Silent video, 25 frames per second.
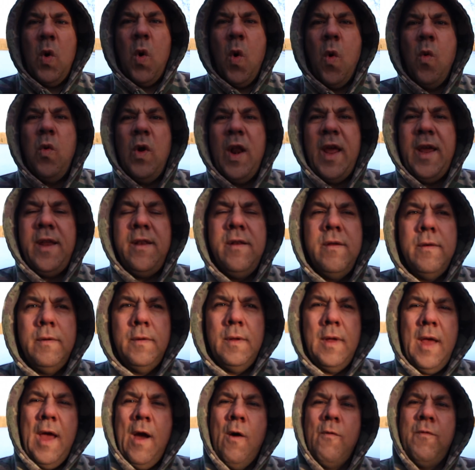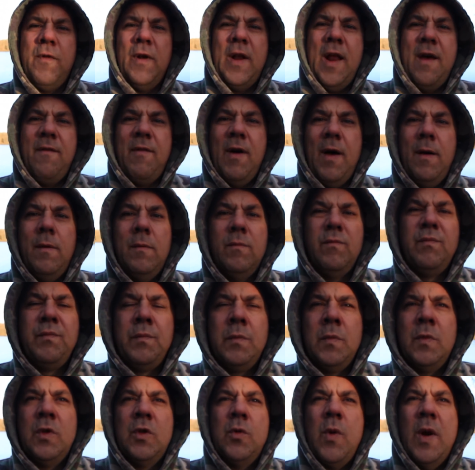all in, hell for leather,
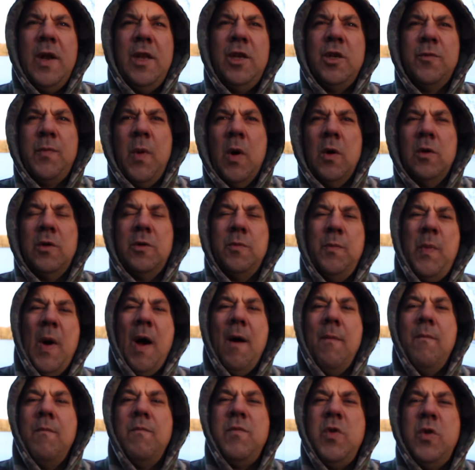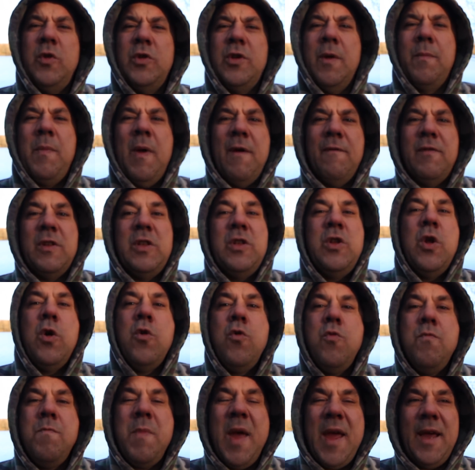20 spods, but I'm using a bit of a
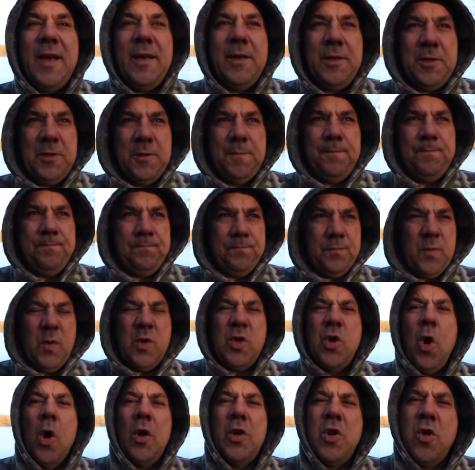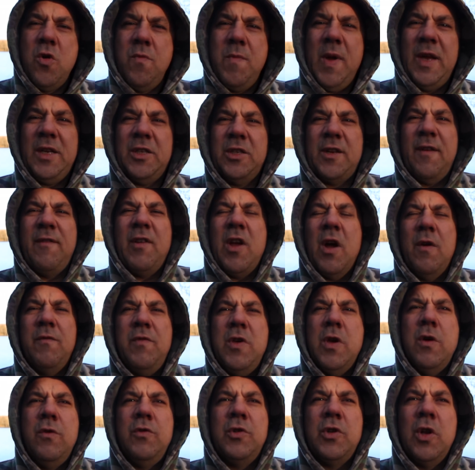new mix. It's not a new mix, something I've
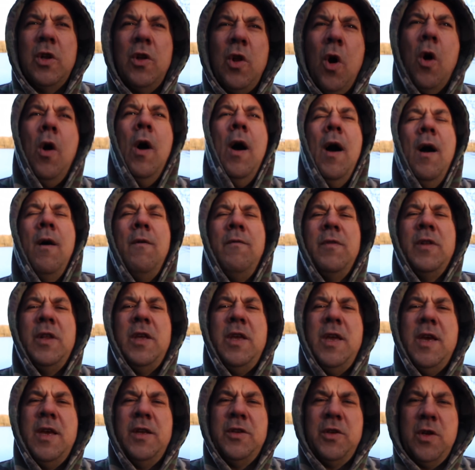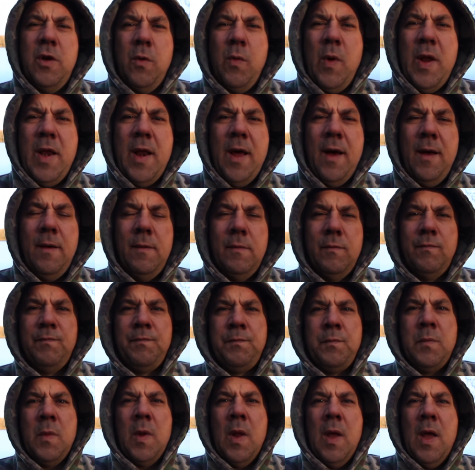used a lot over the years in the winter,
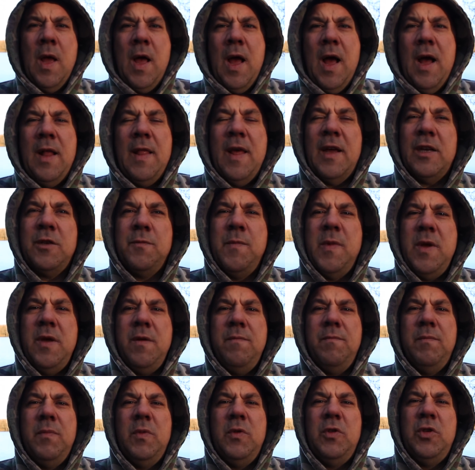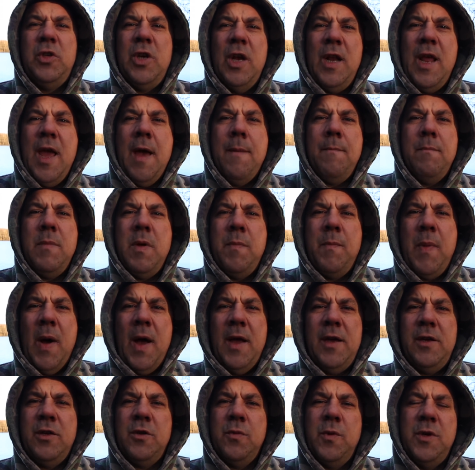and that's me chili hemp, me
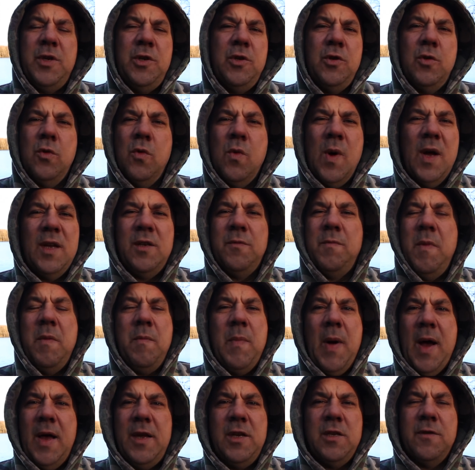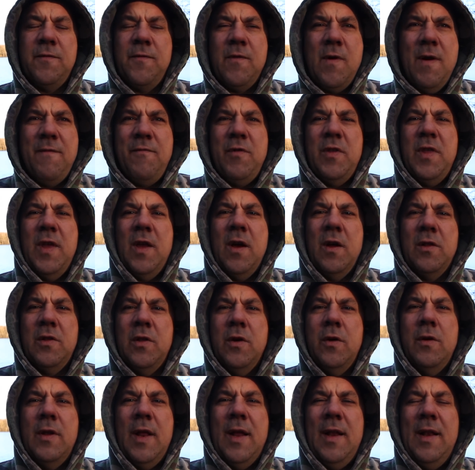base, which is always my base for everything I
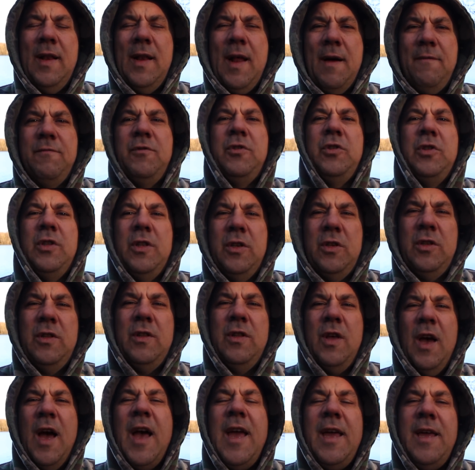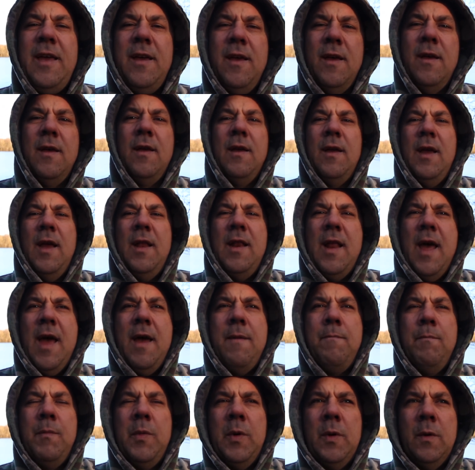do. They love the heat in the
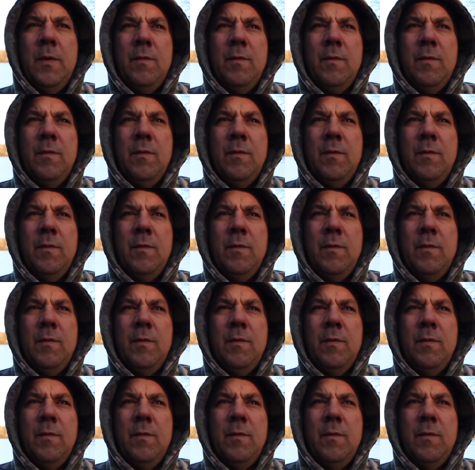hemp,